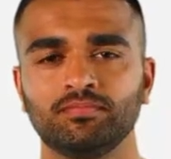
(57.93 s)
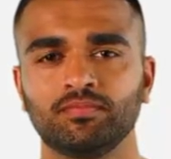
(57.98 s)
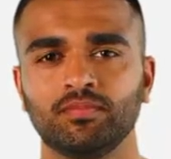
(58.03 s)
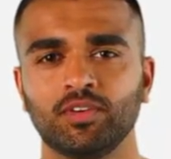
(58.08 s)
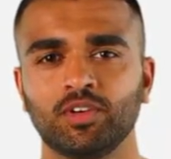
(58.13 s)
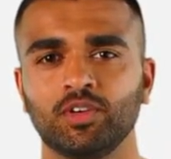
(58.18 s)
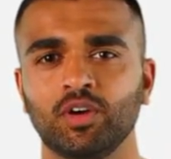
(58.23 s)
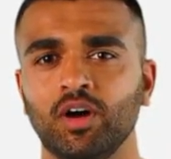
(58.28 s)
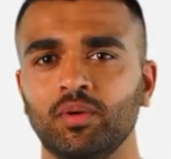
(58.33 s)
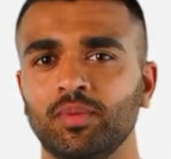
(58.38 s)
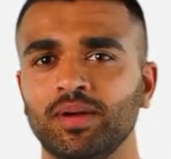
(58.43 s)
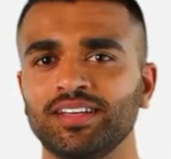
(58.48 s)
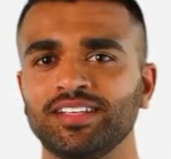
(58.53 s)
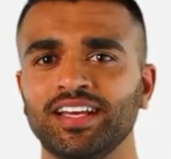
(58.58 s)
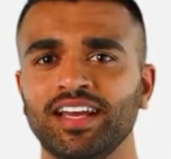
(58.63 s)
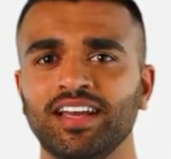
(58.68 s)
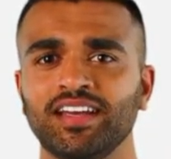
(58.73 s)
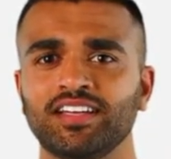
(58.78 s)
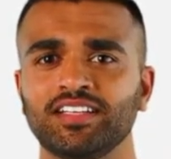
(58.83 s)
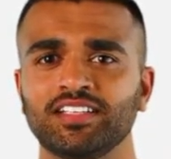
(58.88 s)
Start by
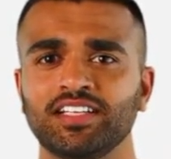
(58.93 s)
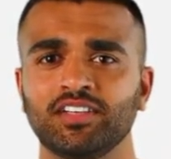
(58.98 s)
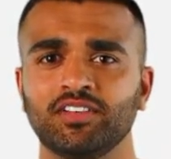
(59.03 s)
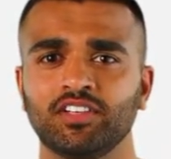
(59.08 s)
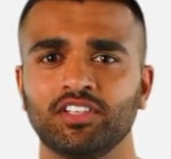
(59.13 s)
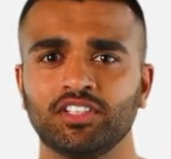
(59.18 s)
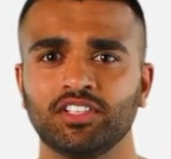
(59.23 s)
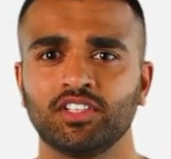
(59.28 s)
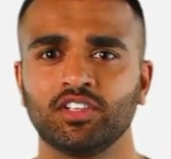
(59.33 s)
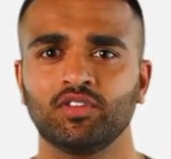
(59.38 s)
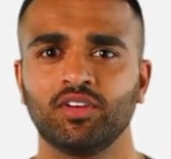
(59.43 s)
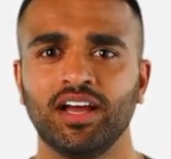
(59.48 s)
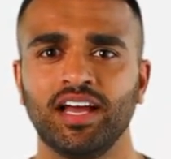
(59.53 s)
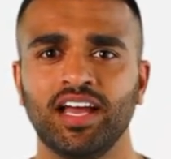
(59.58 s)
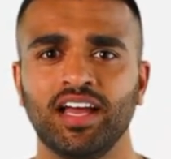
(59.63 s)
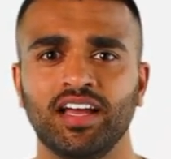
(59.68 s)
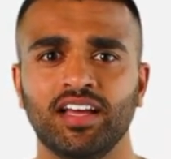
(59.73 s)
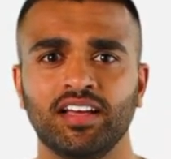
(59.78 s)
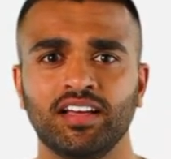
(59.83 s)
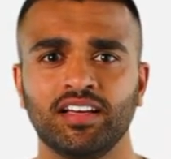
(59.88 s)
setting the steering to straight
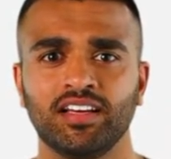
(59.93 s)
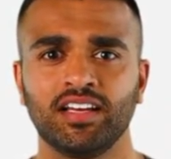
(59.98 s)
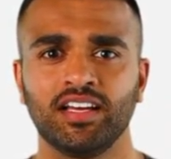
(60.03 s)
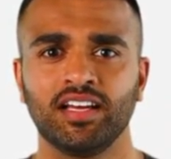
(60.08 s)
ahead.